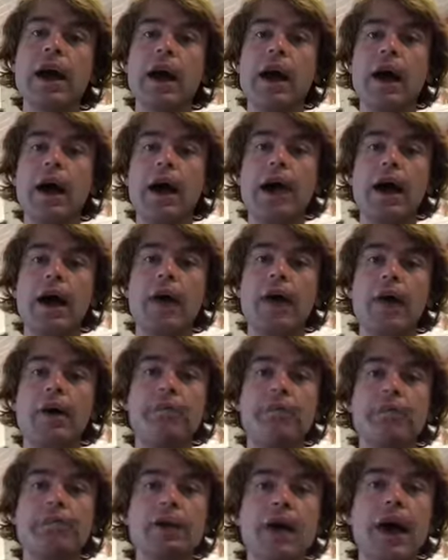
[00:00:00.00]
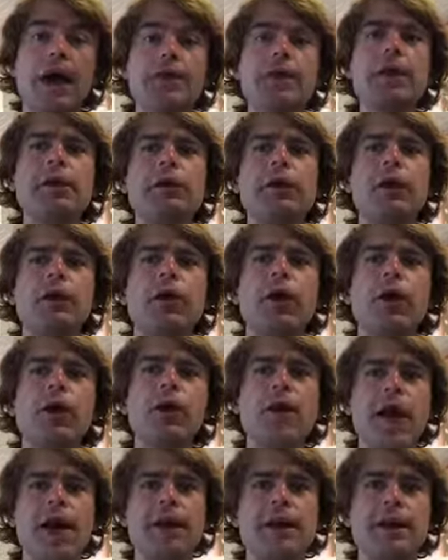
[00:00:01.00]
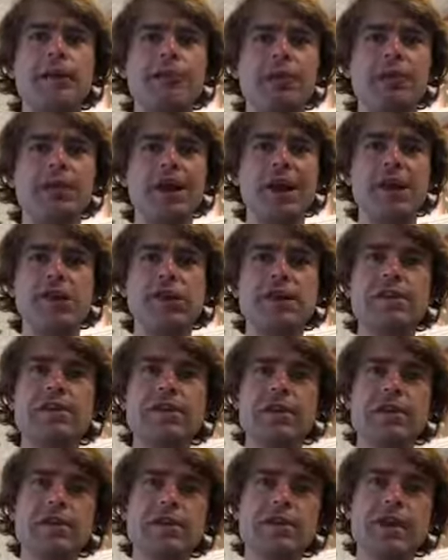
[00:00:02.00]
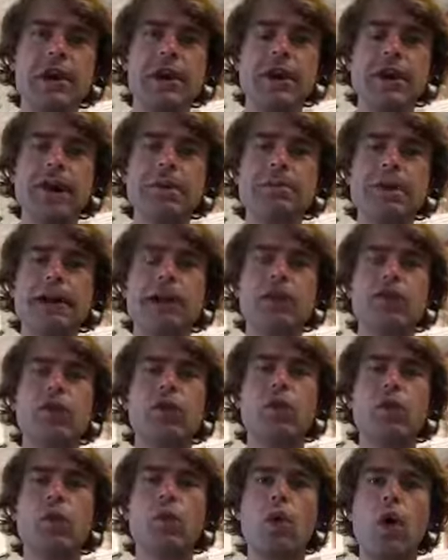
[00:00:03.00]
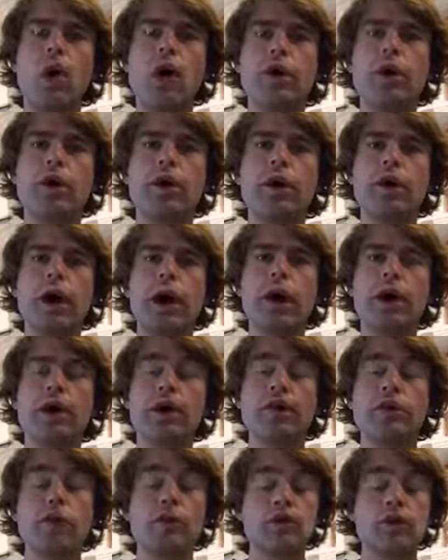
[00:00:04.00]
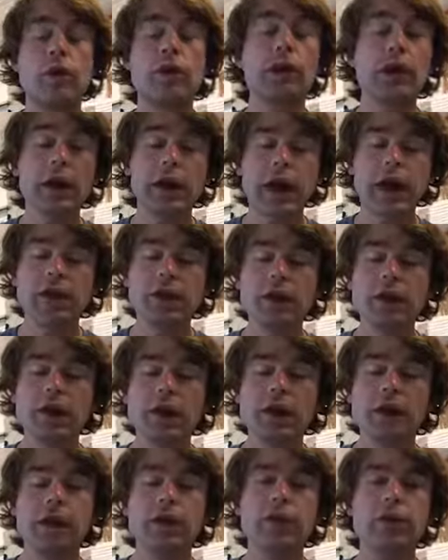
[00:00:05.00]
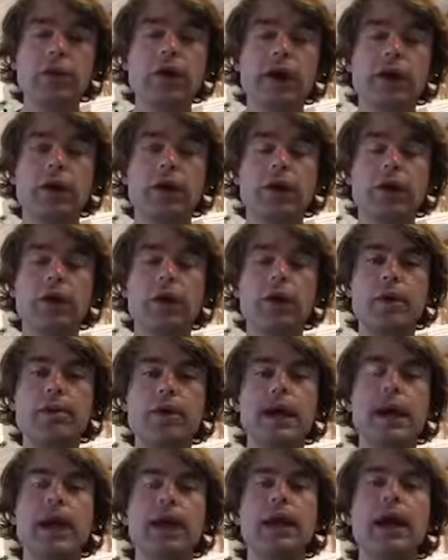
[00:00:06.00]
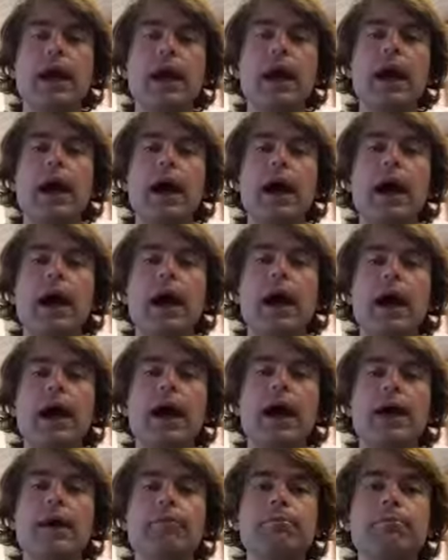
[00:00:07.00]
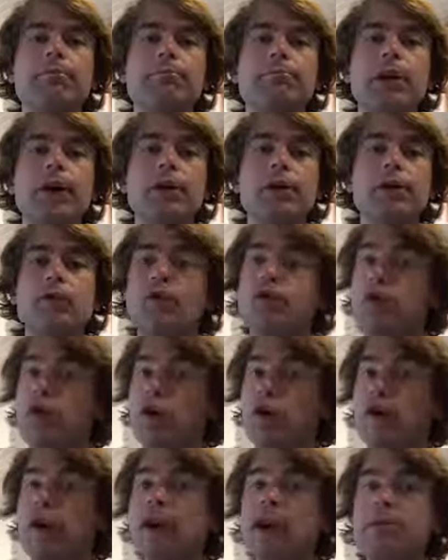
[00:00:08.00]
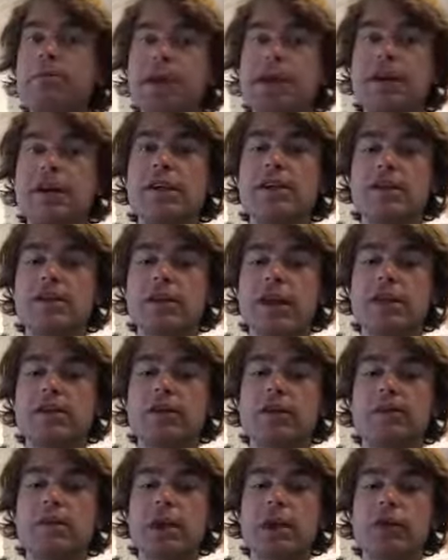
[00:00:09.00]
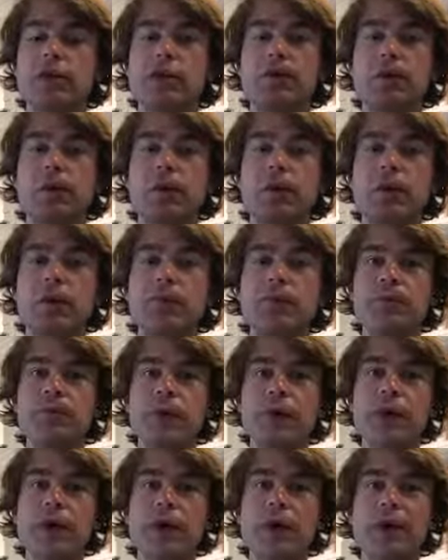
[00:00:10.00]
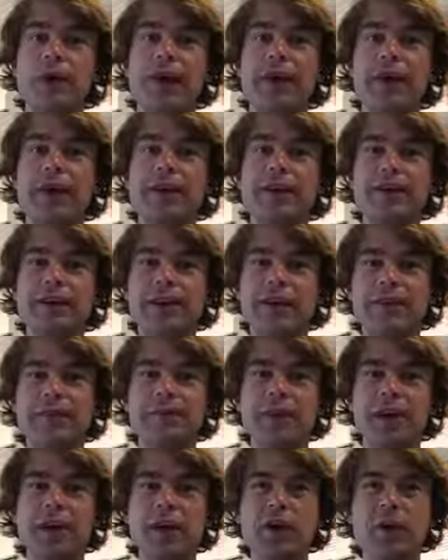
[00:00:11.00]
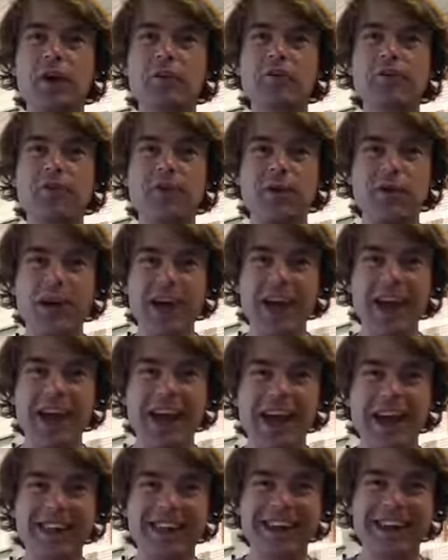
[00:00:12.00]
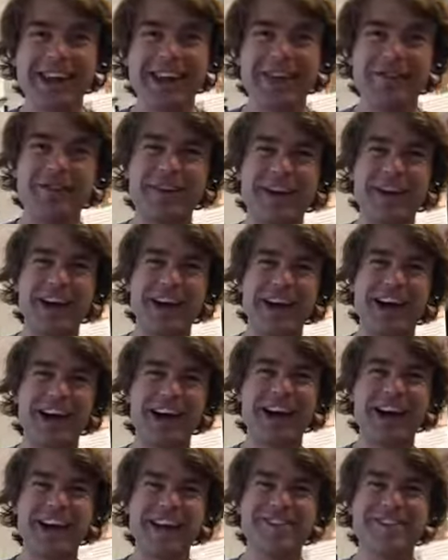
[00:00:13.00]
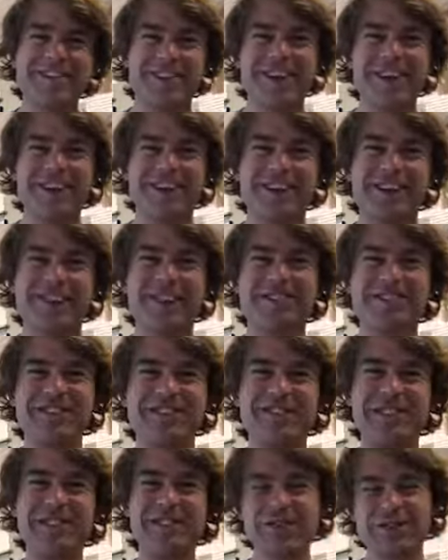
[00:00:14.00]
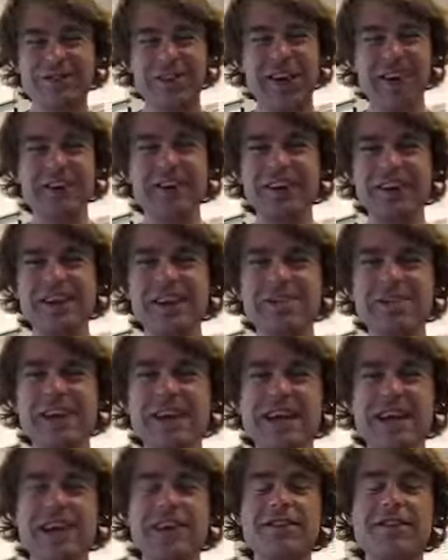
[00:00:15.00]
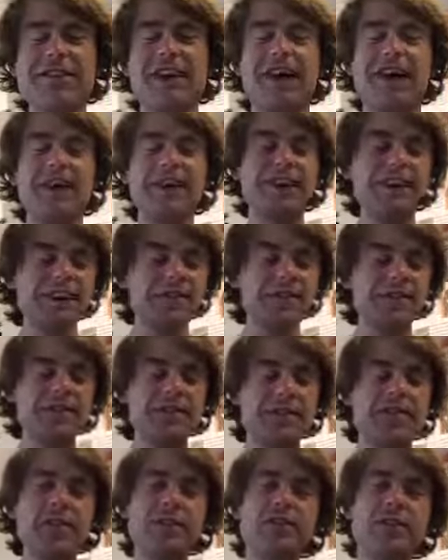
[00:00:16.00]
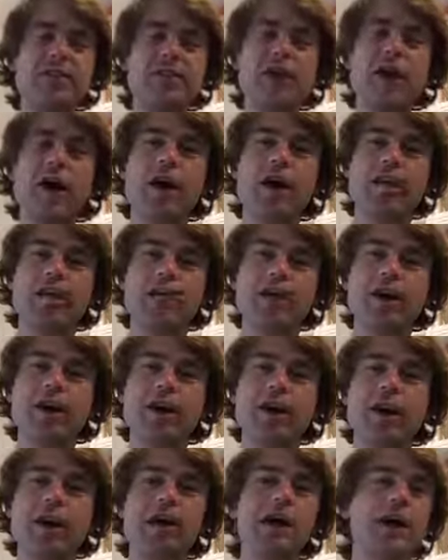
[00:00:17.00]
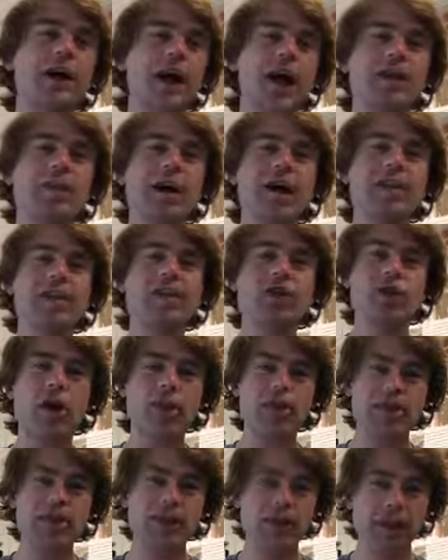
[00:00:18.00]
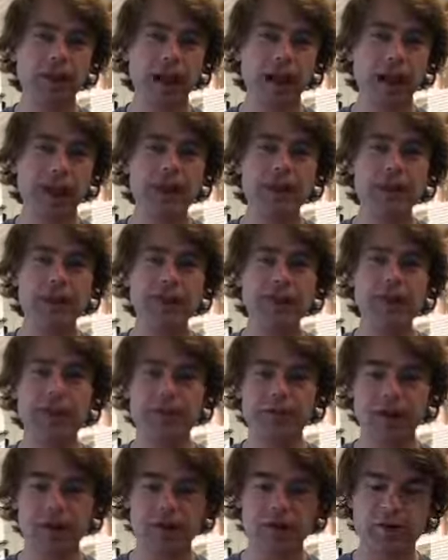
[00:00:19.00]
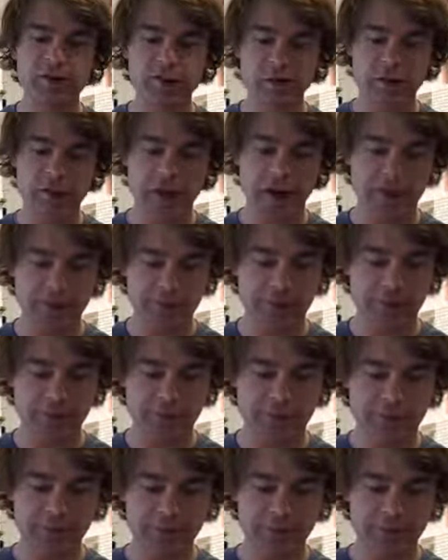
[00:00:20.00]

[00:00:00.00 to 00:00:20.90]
I think that there are a lot of limitations in this area because the water is certainly not as clear as down in the Caribbean, but certainly many of the sites have been explored. And good morning, Kathy Gilbert. It's great to hear from you. If you're out there listening, give us a drop in the comments. Drop us a line. We'd love to hear from you out there.